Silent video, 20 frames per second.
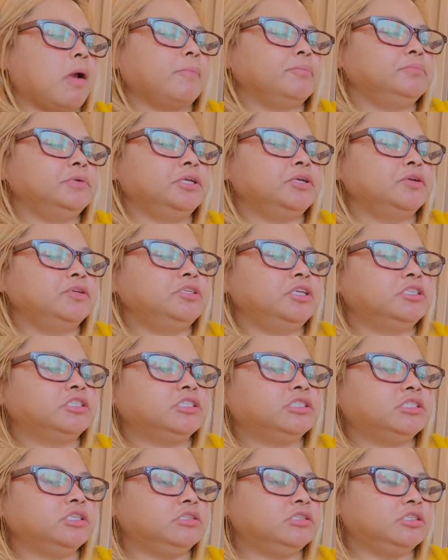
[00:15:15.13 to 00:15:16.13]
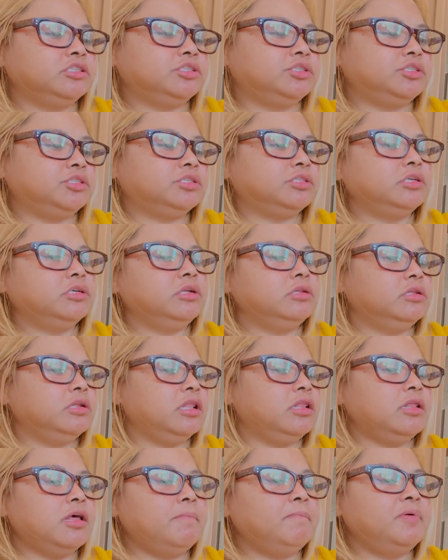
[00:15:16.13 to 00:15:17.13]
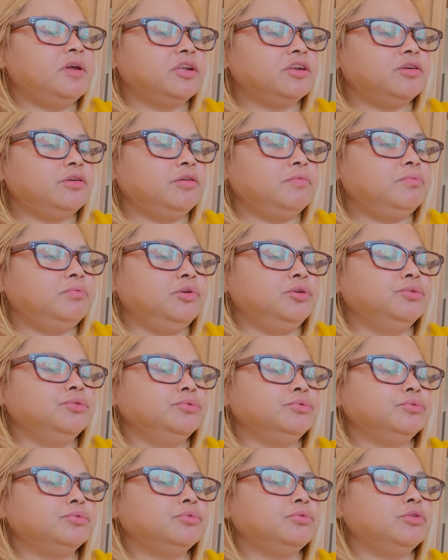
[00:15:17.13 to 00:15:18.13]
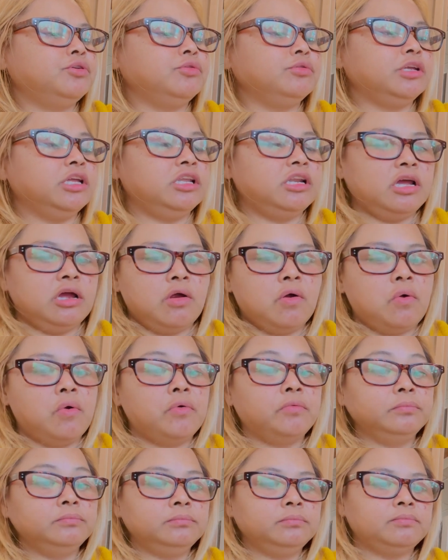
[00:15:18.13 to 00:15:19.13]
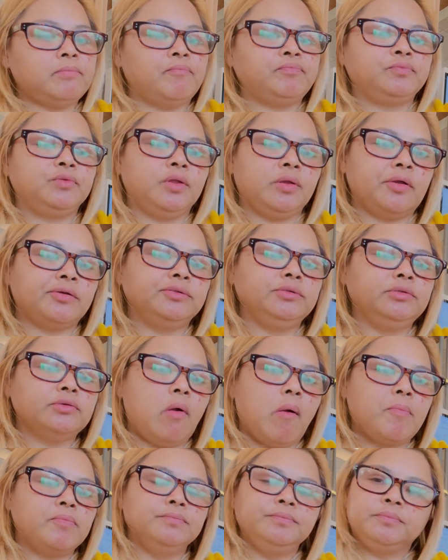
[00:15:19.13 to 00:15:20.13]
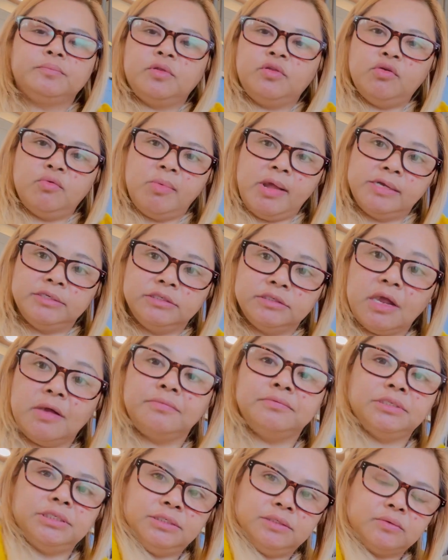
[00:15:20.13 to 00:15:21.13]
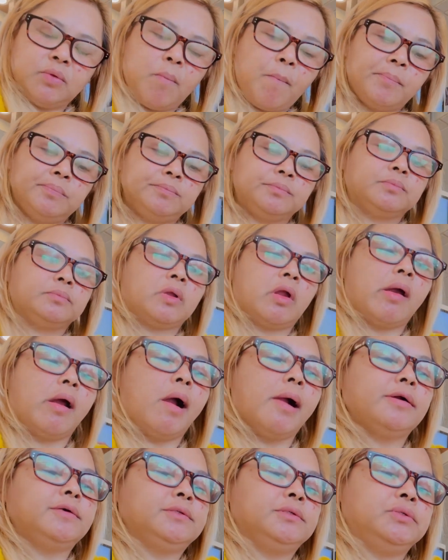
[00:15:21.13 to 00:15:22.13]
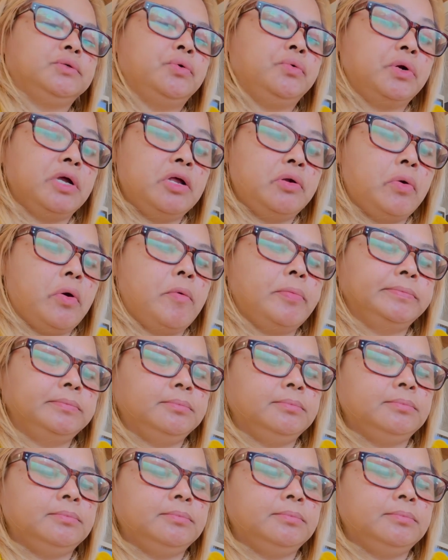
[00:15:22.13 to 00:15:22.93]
because it's still a lot better if you cook it at home. You buy stuff and then cook at home.